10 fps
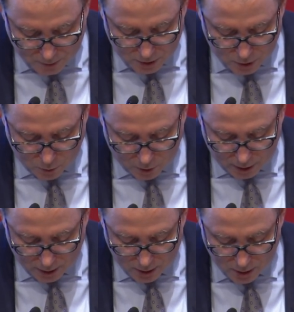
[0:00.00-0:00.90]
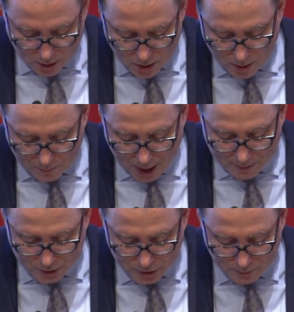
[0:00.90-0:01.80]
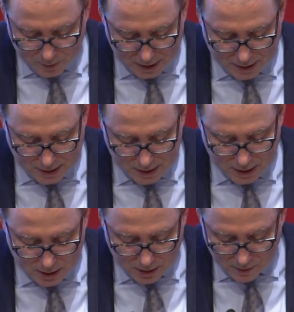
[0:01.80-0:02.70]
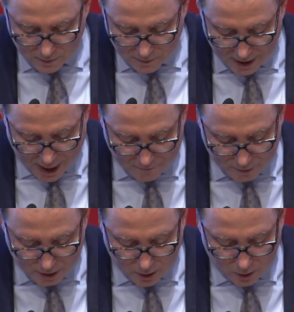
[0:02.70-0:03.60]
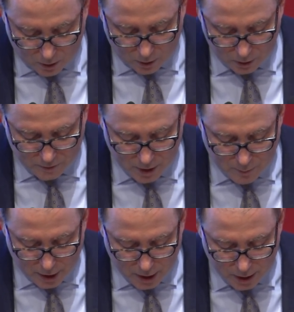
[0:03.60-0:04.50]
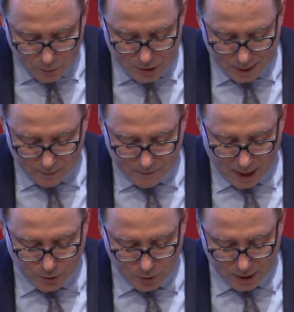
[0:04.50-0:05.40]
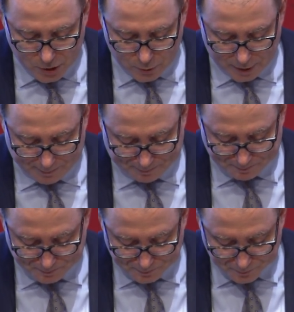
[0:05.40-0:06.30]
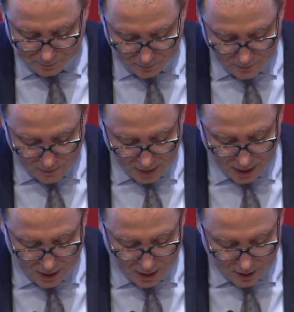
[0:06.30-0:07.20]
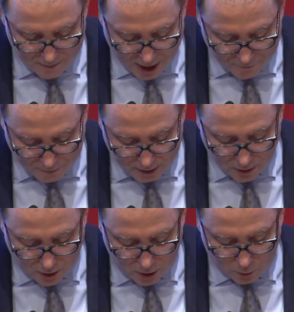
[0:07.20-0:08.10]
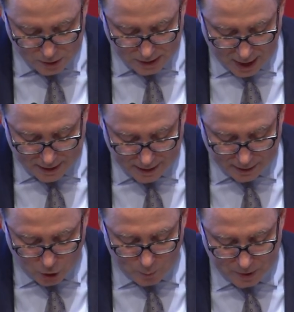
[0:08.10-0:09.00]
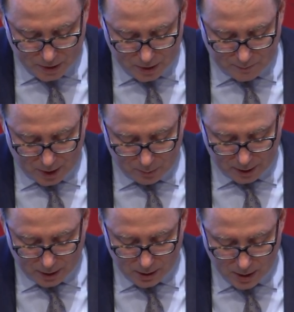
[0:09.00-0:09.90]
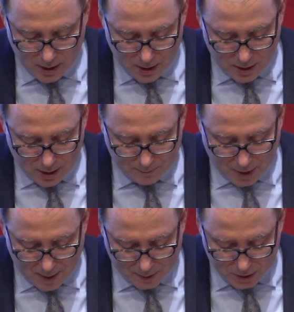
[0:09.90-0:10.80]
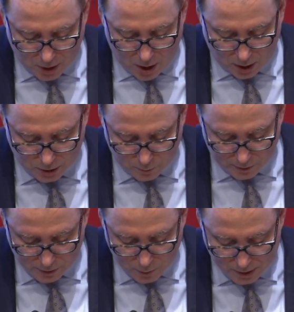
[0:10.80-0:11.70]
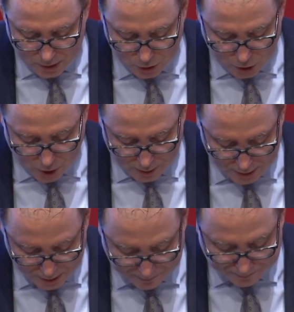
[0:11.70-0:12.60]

to New York, Papa took me to see the African Hall at the American Museum of Natural History. The African Hall was not yet open to the public, and Papa talked with Louis Jonas